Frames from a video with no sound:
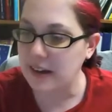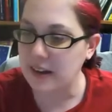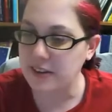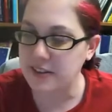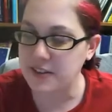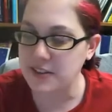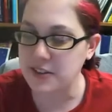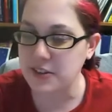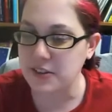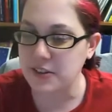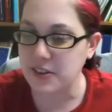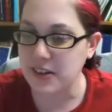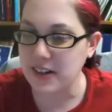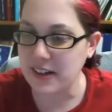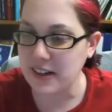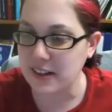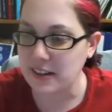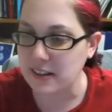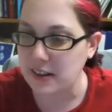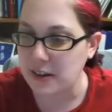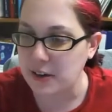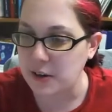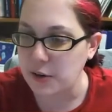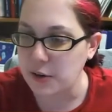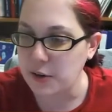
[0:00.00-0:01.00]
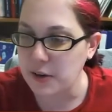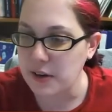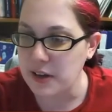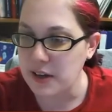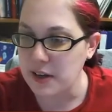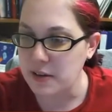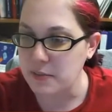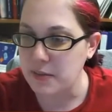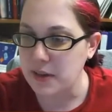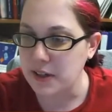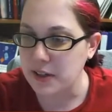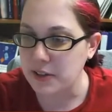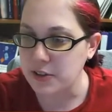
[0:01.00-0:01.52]
Atsuran, hello,
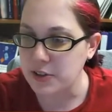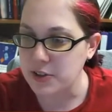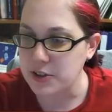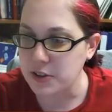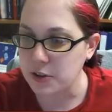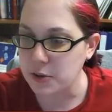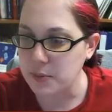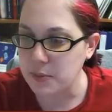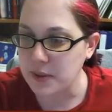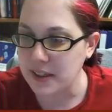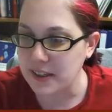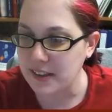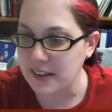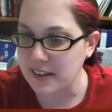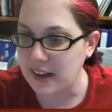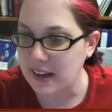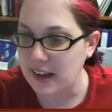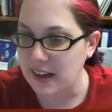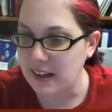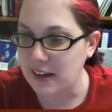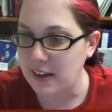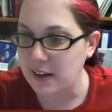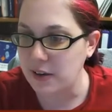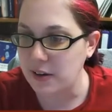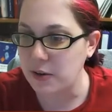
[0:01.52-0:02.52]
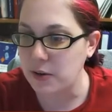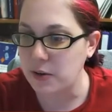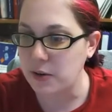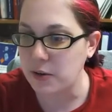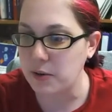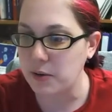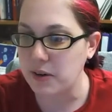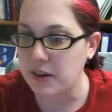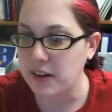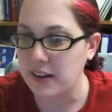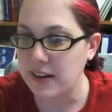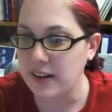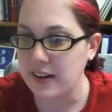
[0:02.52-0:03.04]
Michael Jobin,
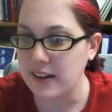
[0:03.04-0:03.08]
hello,